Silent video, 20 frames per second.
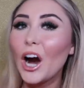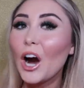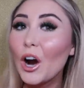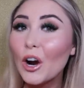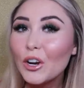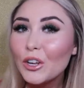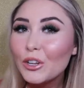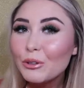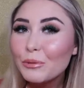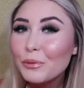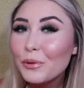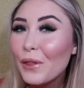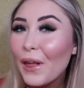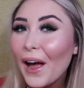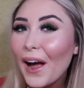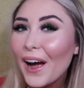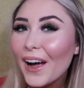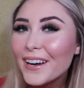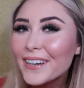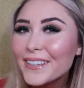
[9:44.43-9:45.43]
already used
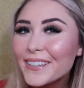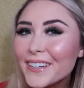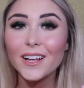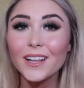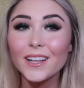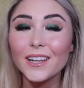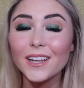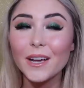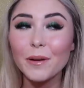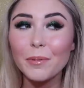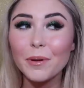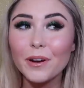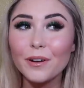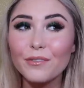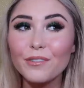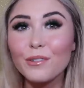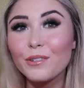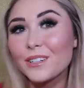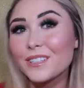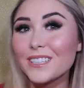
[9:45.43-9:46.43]
that. Click up here
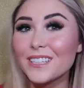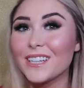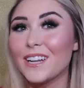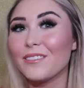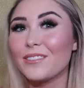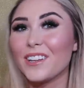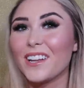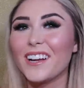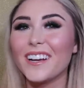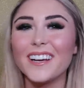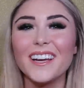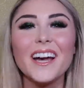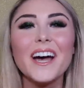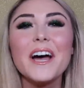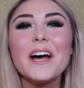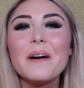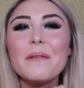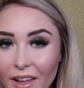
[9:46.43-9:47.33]
if you want to see that vlog.